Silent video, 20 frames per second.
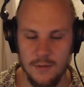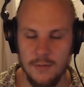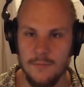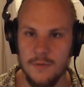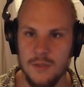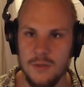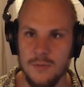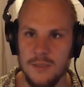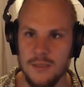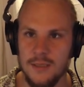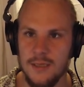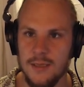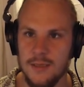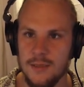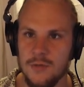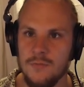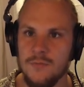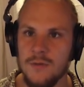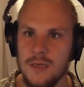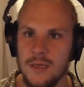which means that
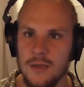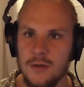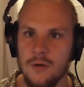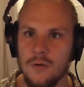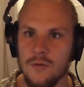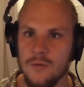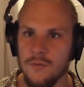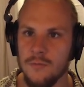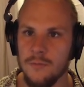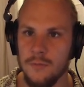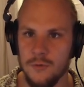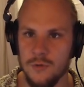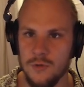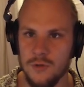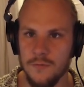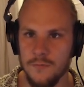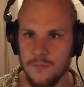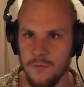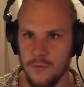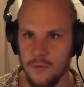it's really going to
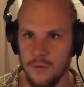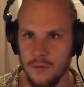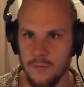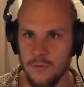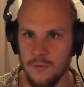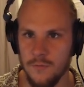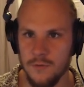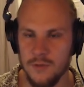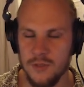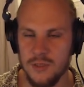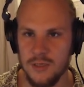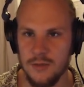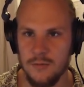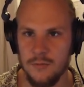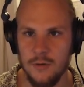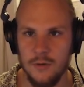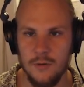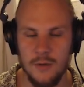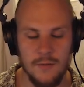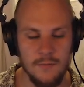boost the volume of the
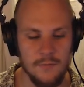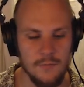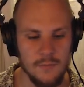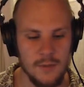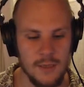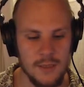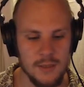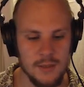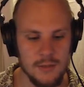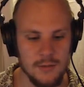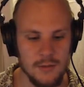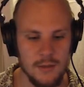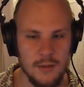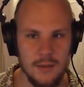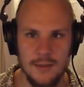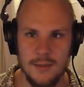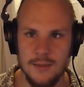stereo information.